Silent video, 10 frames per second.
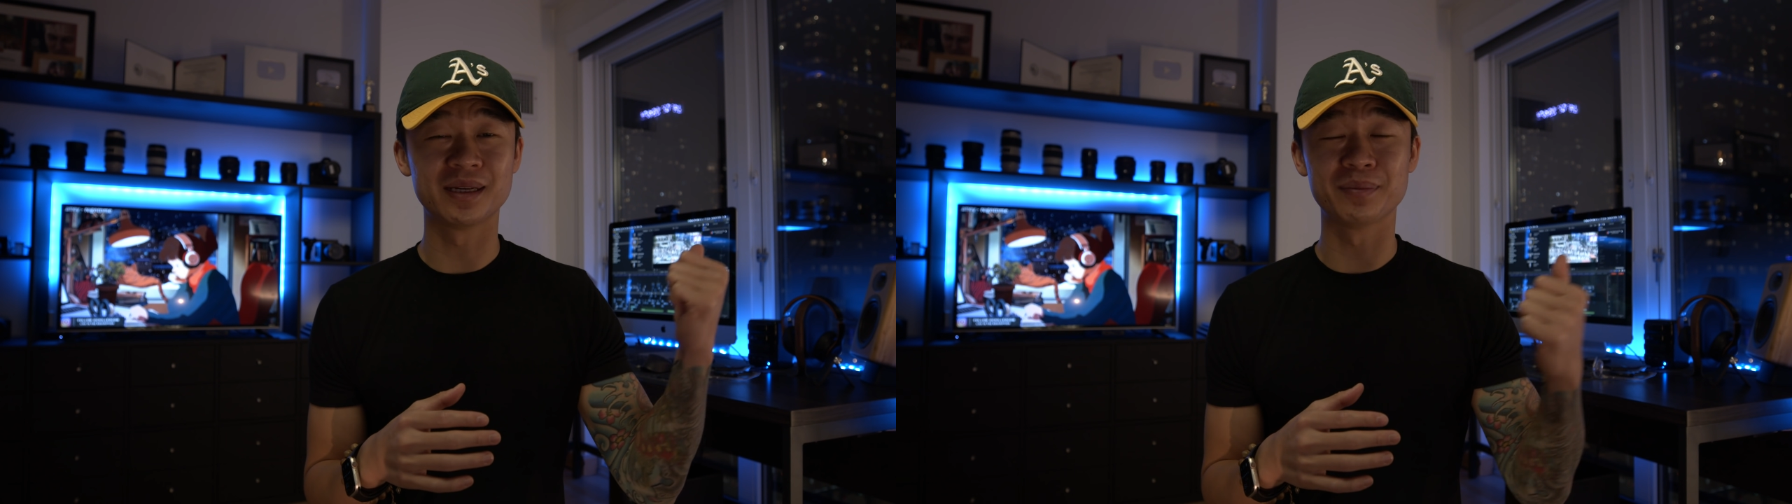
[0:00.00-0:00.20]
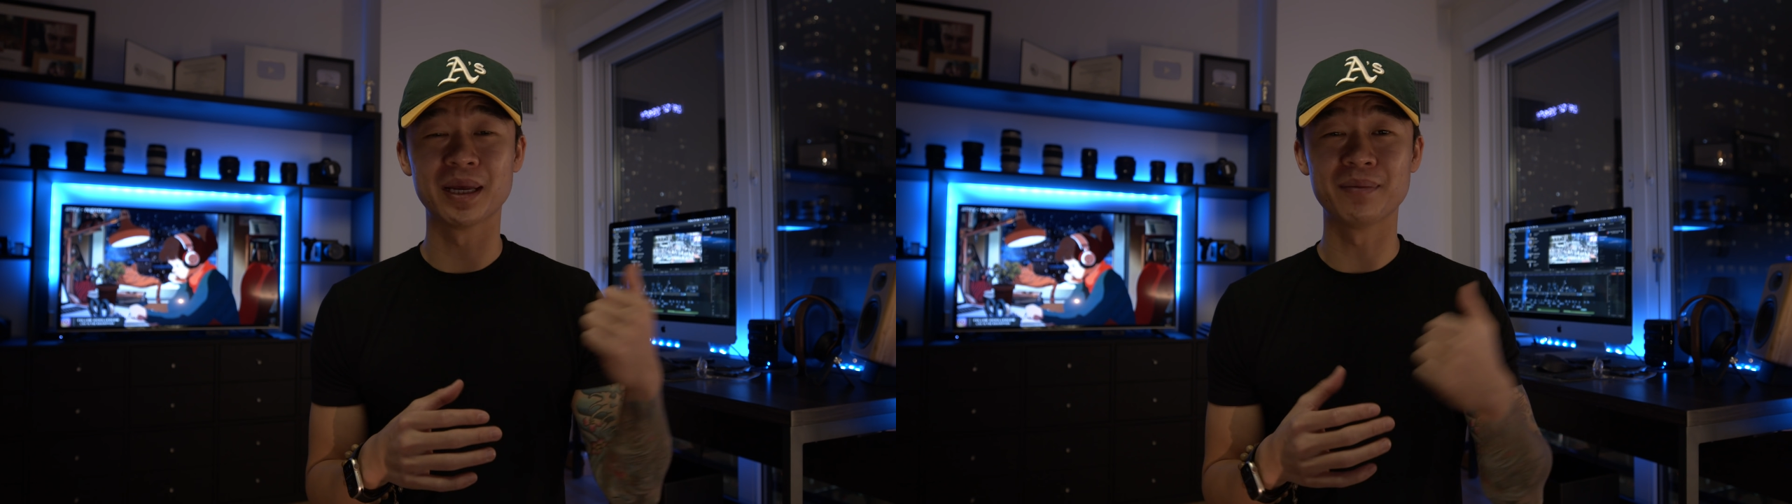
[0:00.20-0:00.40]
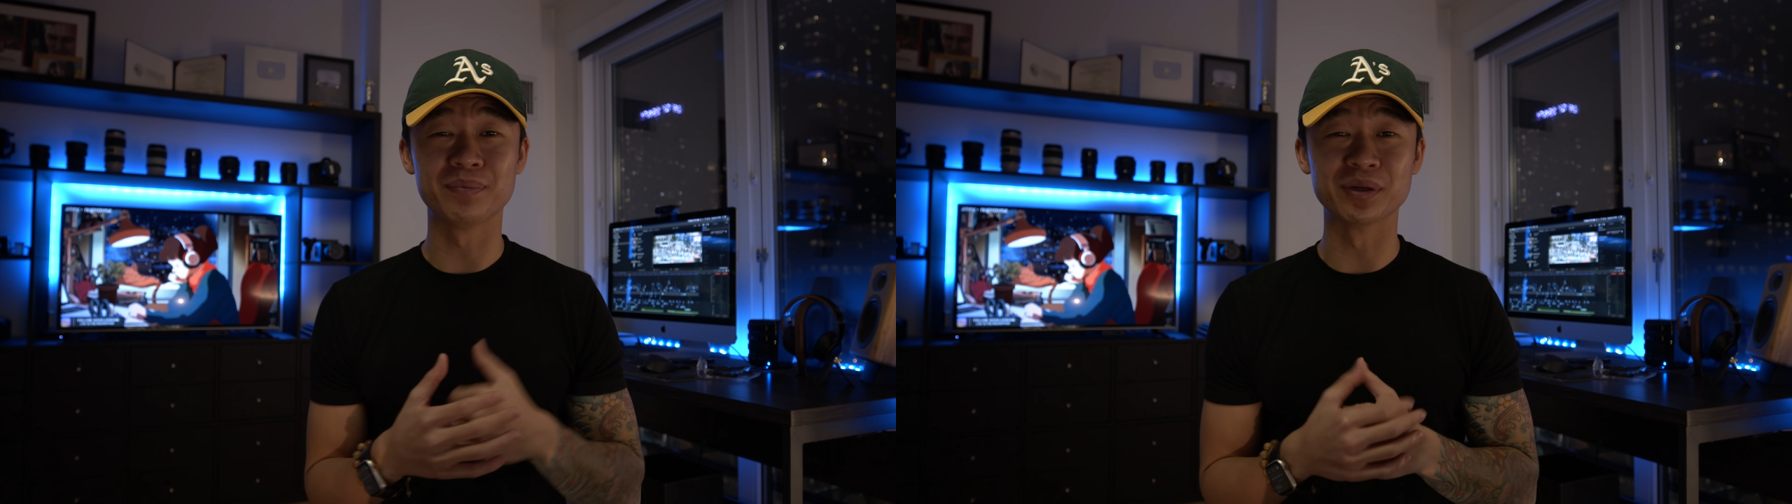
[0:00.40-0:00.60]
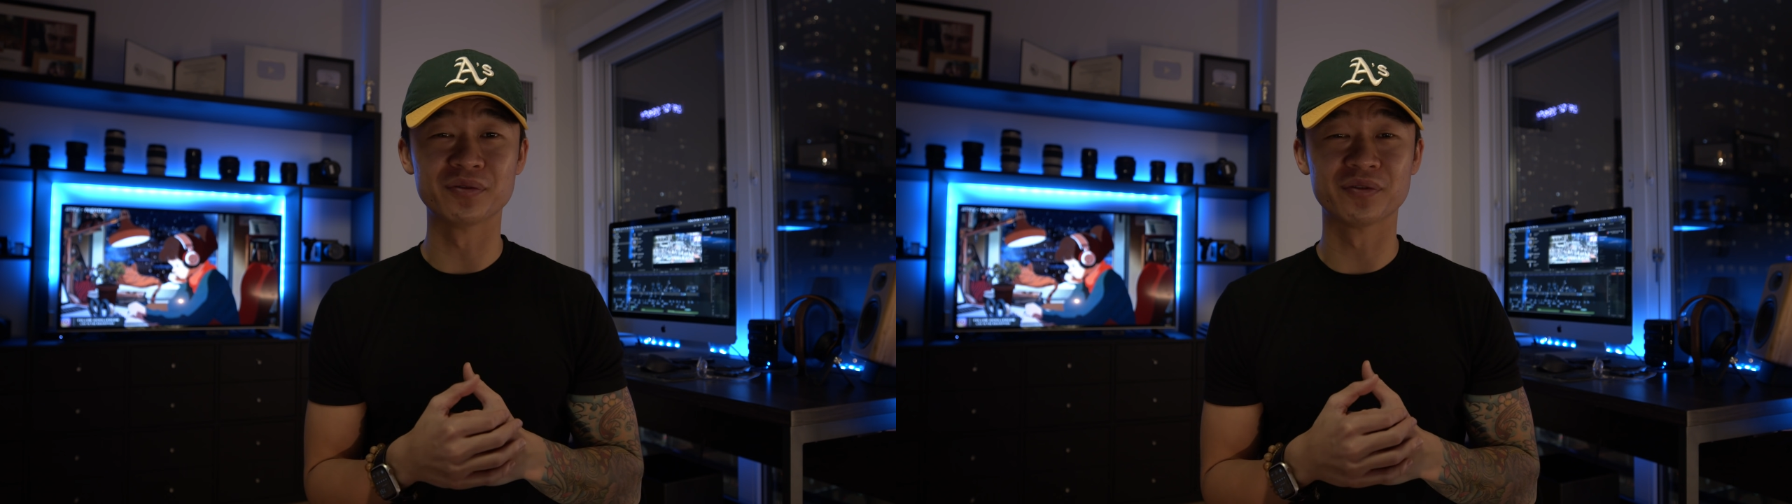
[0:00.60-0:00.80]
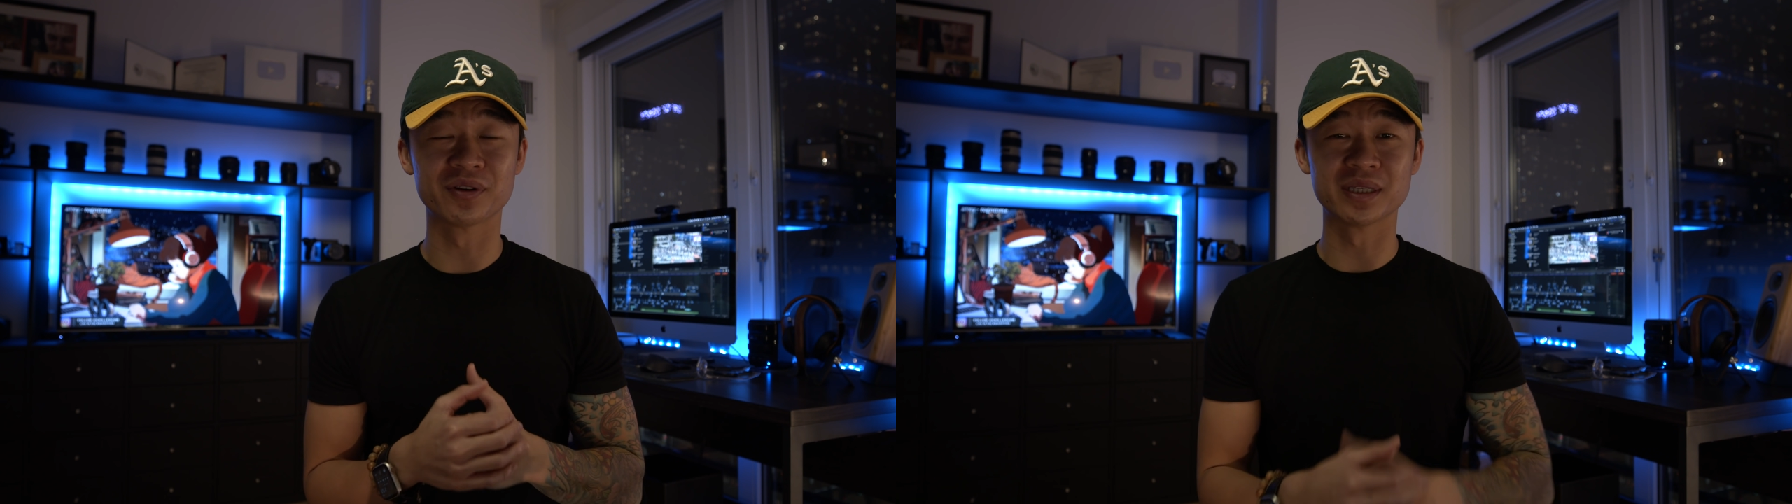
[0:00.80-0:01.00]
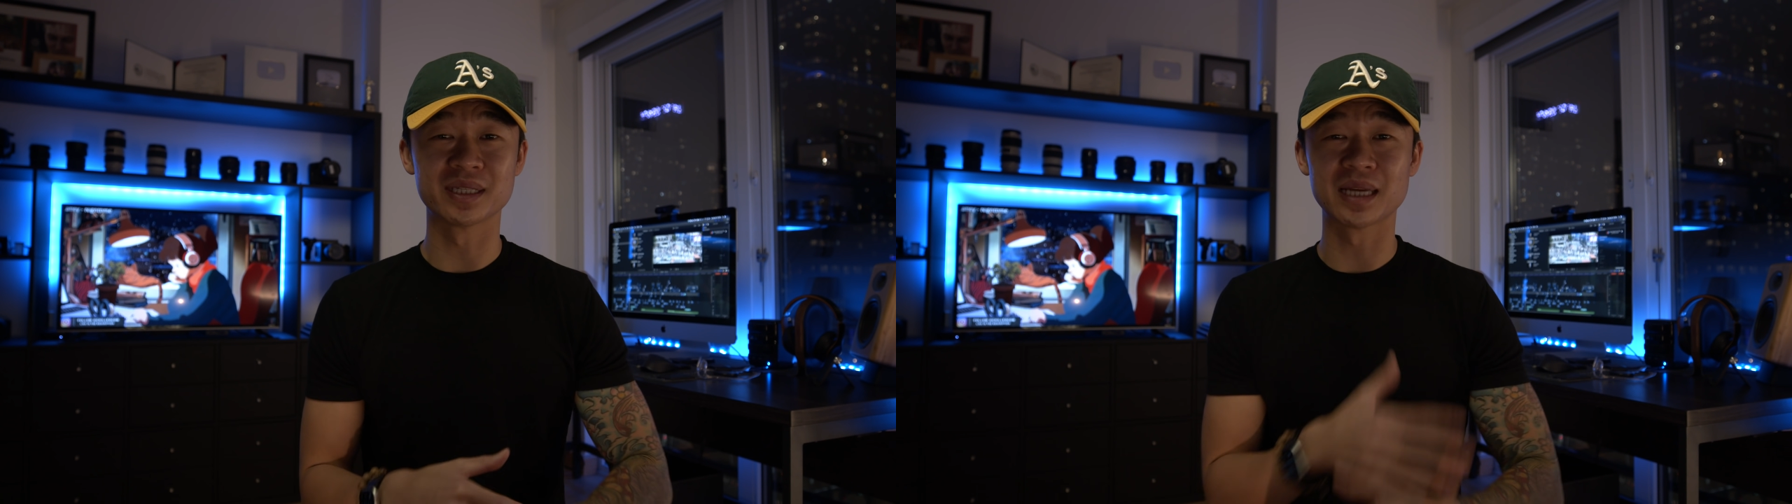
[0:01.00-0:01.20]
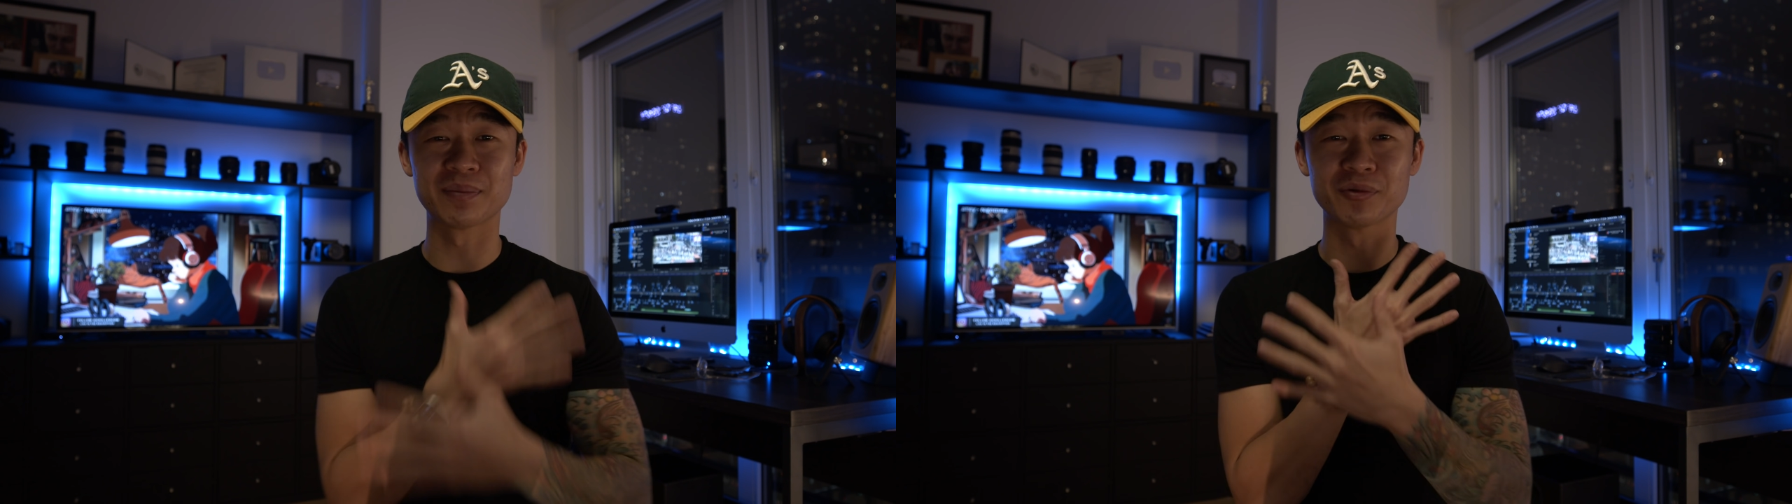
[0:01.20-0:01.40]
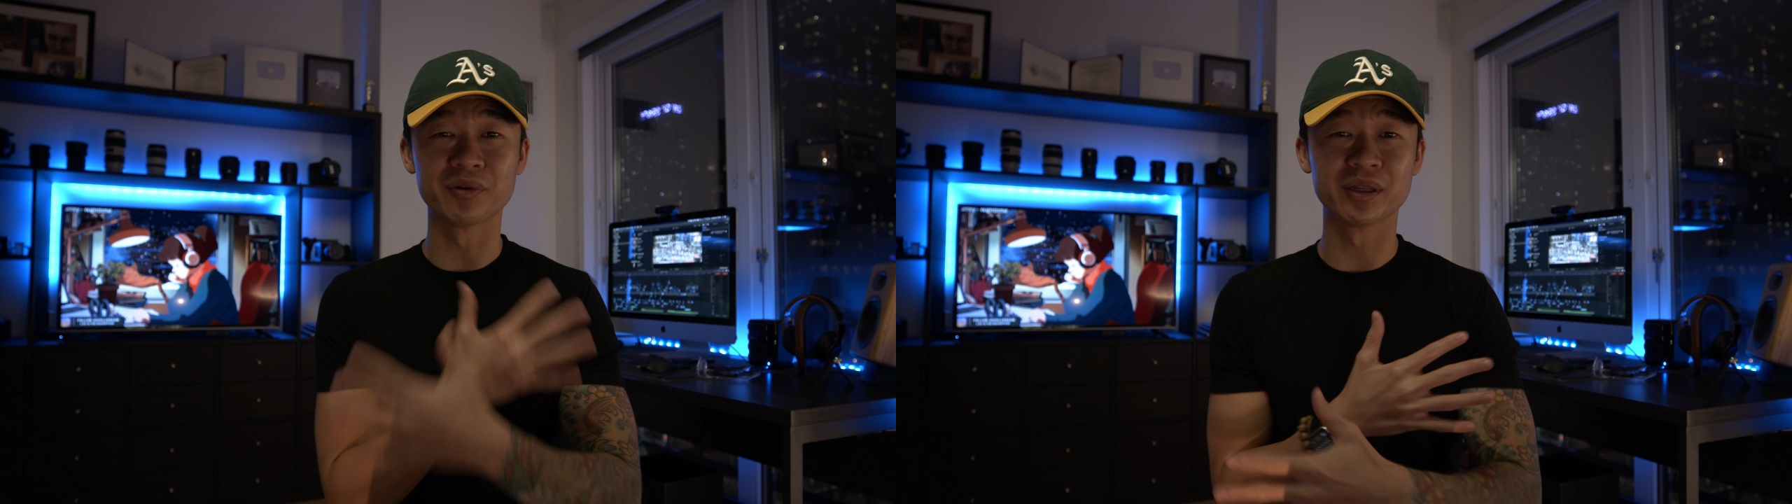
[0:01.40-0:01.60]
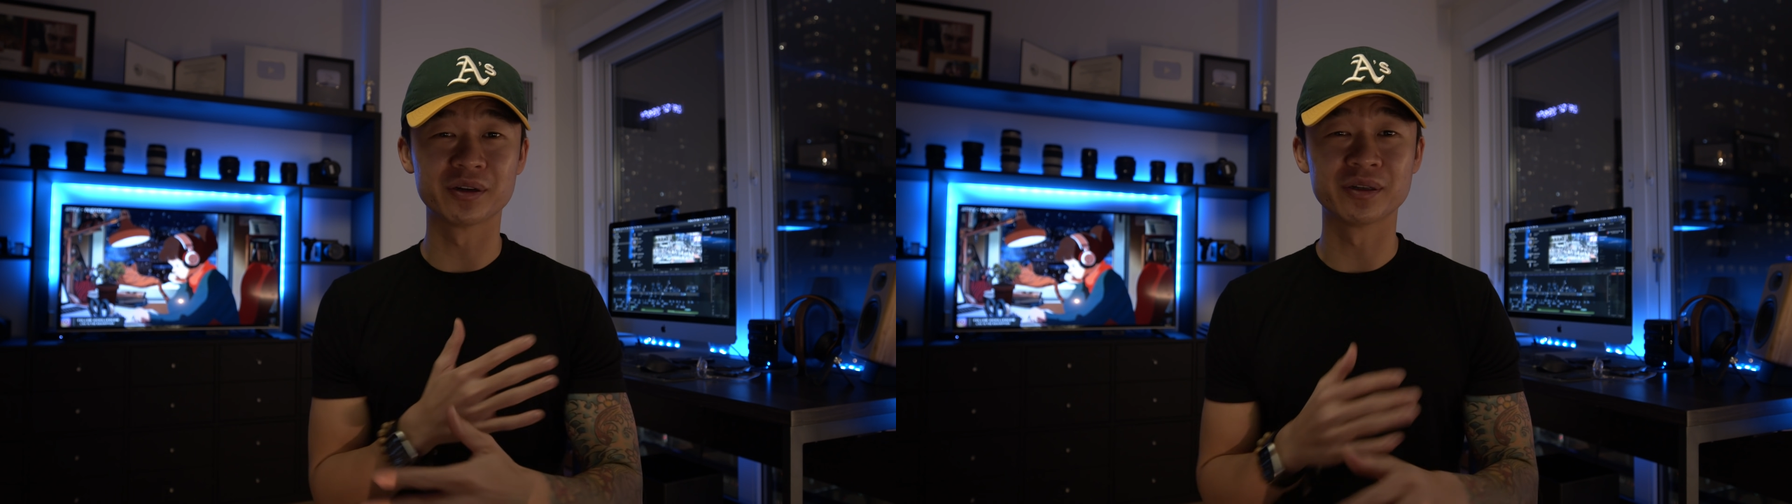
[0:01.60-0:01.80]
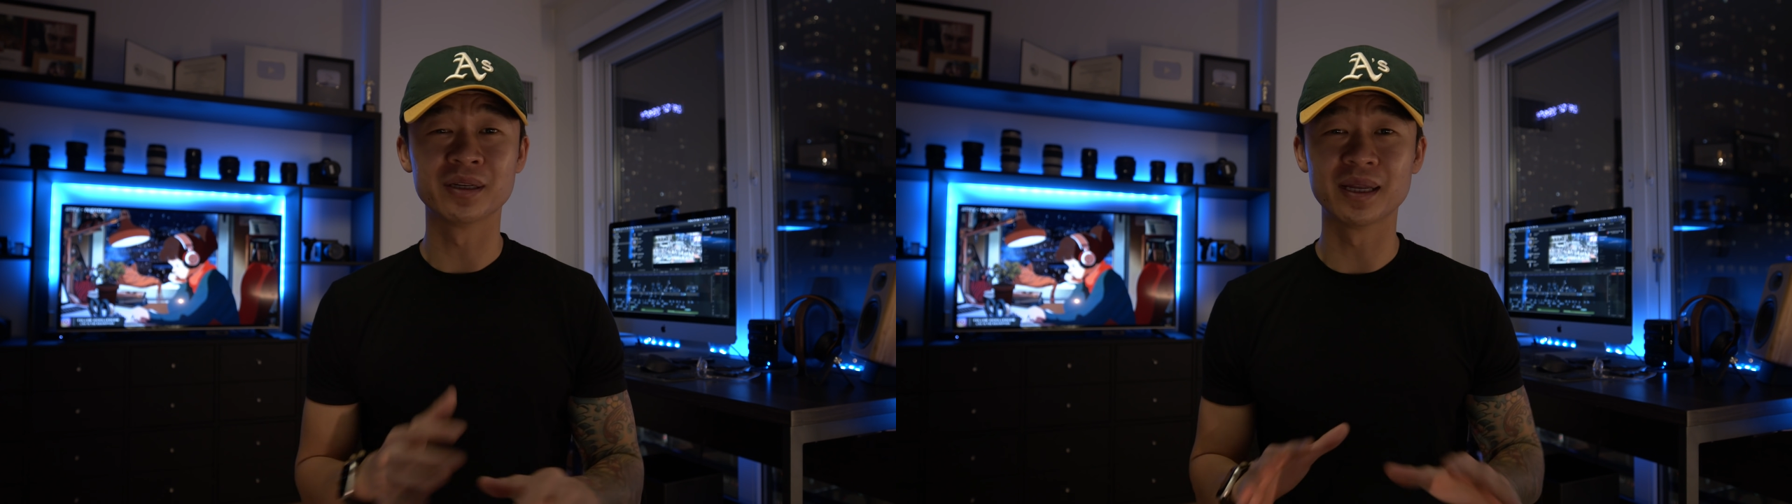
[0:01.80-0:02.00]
I'm not built for this type of weather.